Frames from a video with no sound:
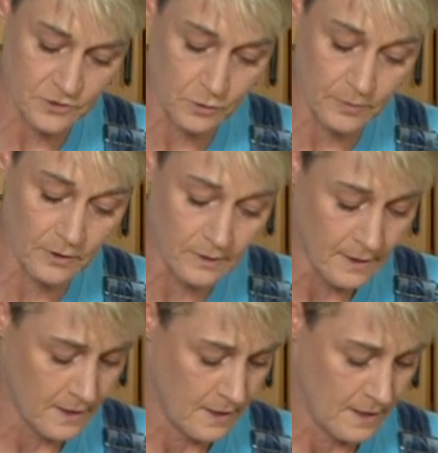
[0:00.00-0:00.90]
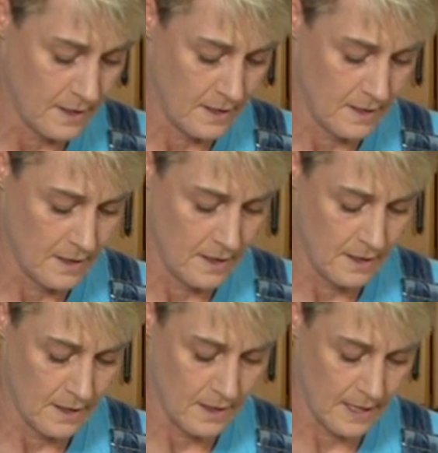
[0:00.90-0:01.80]
doable.
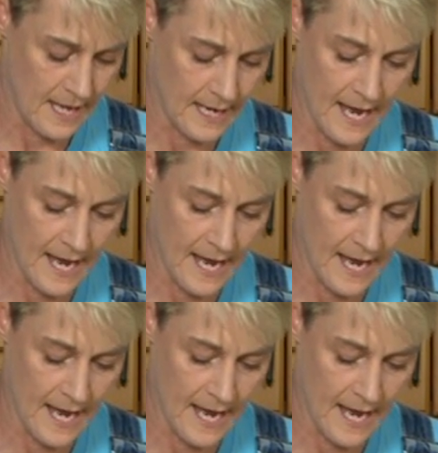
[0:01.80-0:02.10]
And